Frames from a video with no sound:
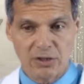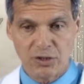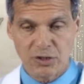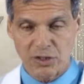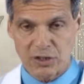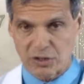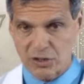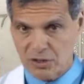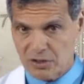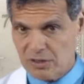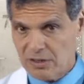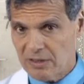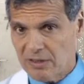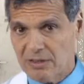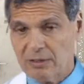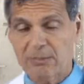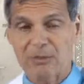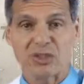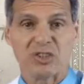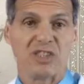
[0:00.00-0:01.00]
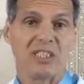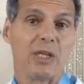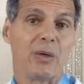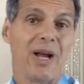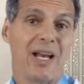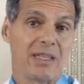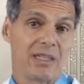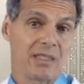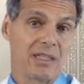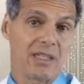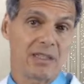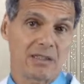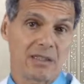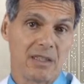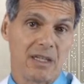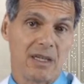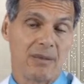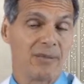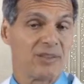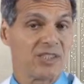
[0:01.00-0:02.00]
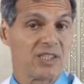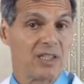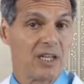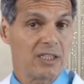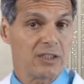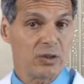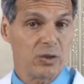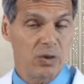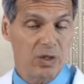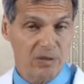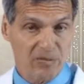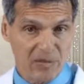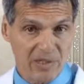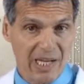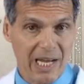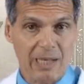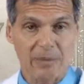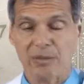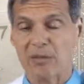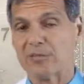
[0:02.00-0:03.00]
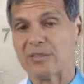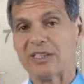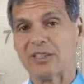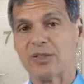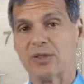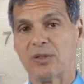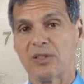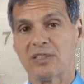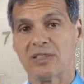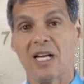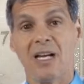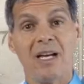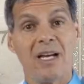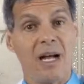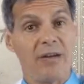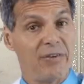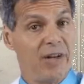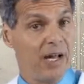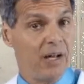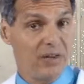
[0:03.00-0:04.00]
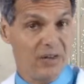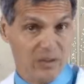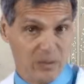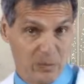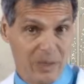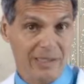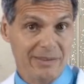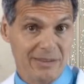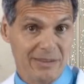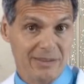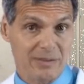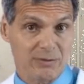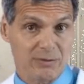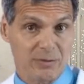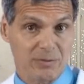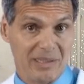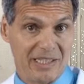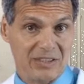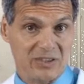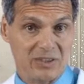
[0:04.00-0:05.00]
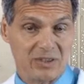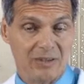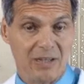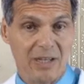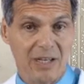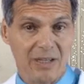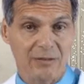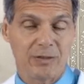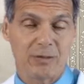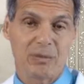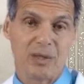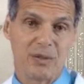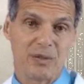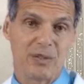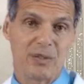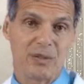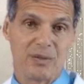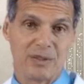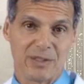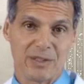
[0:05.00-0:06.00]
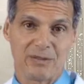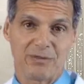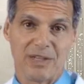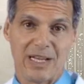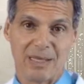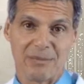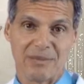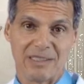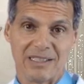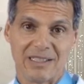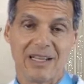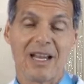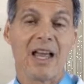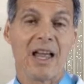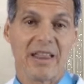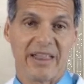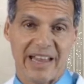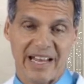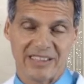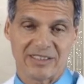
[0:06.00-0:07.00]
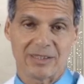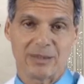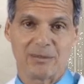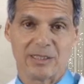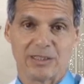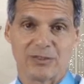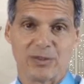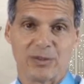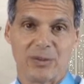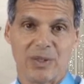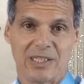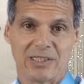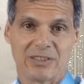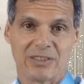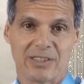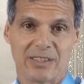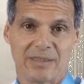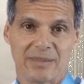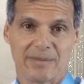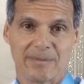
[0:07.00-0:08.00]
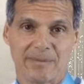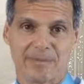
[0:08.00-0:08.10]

So you should use meschinohealth.com as an ongoing, reliable resource of health and wellness information for both you and your family. Thanks so much for watching.